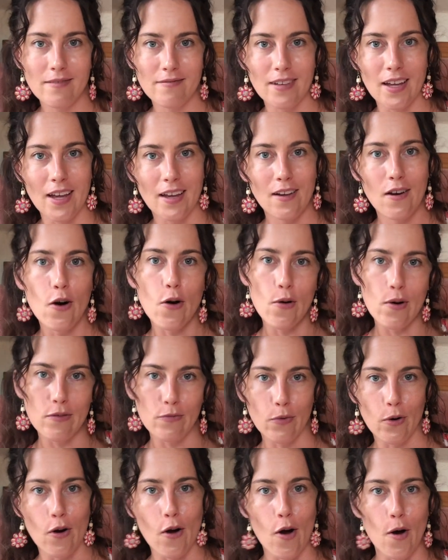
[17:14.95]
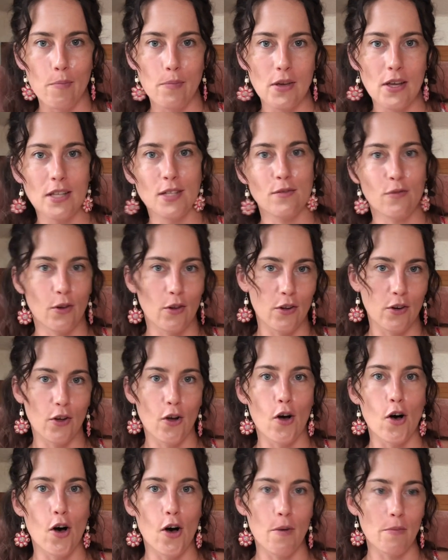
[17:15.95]
Like, oh, if we're all peaceful and
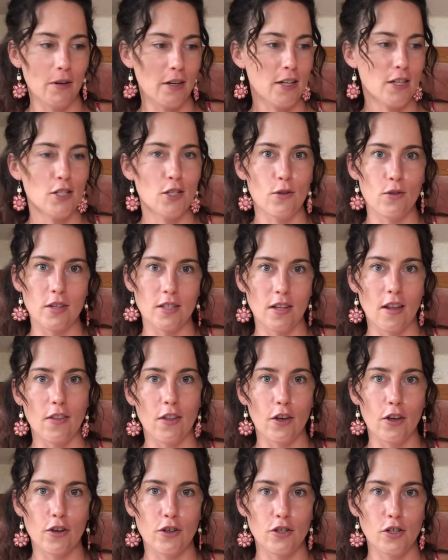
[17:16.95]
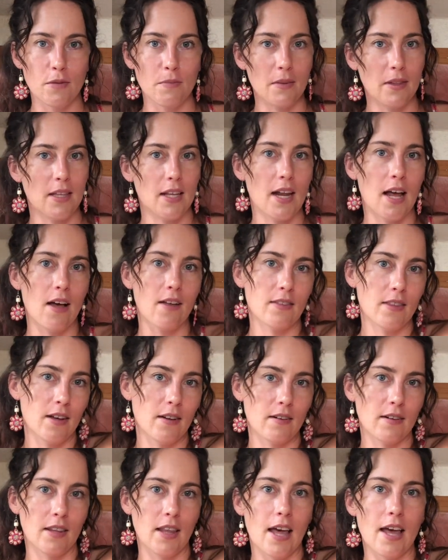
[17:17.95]
calm and can do this on the cushion, but then out
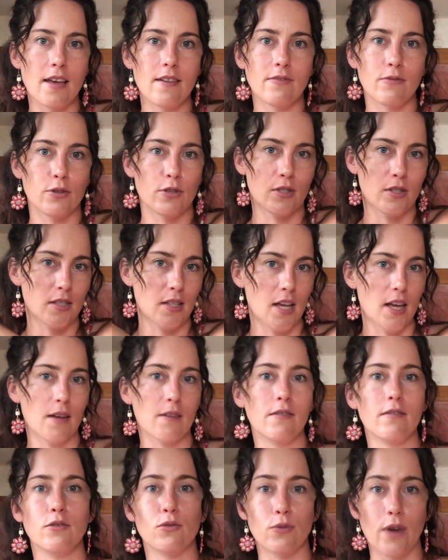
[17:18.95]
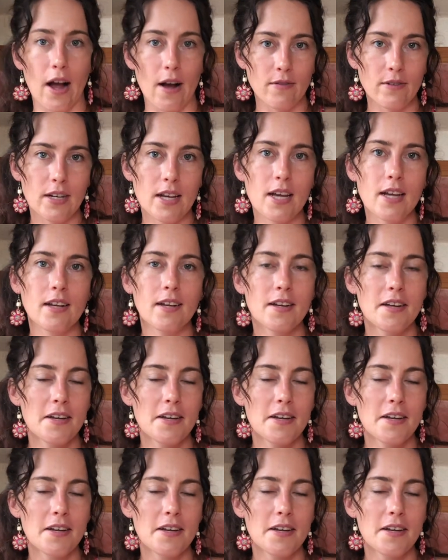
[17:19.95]
there in life, we're just like drowning,